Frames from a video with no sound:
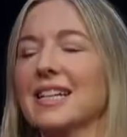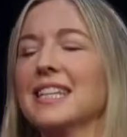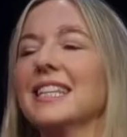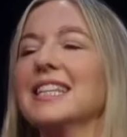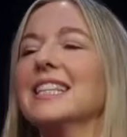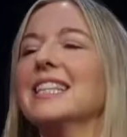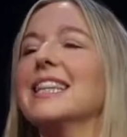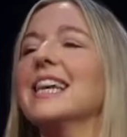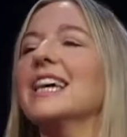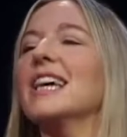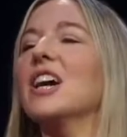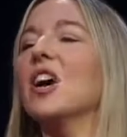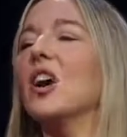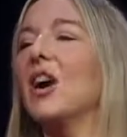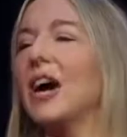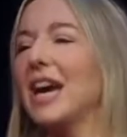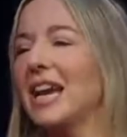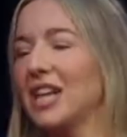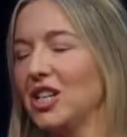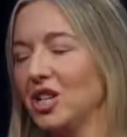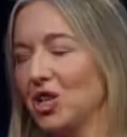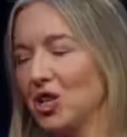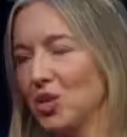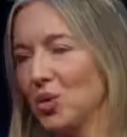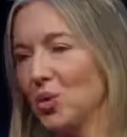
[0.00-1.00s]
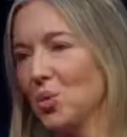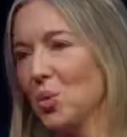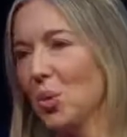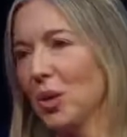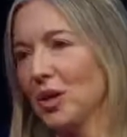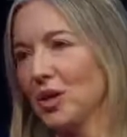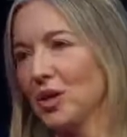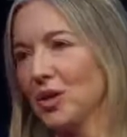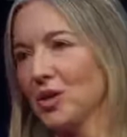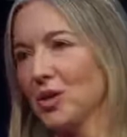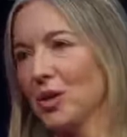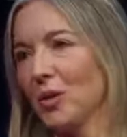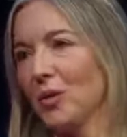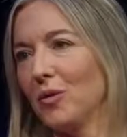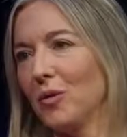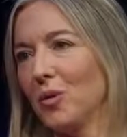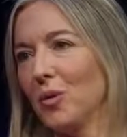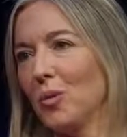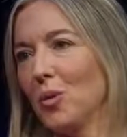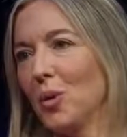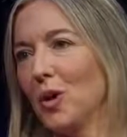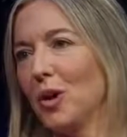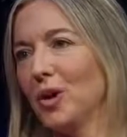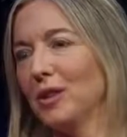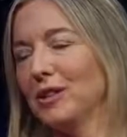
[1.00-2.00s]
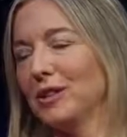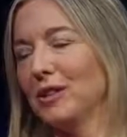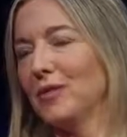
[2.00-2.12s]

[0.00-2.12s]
They are ancient wonders of the world.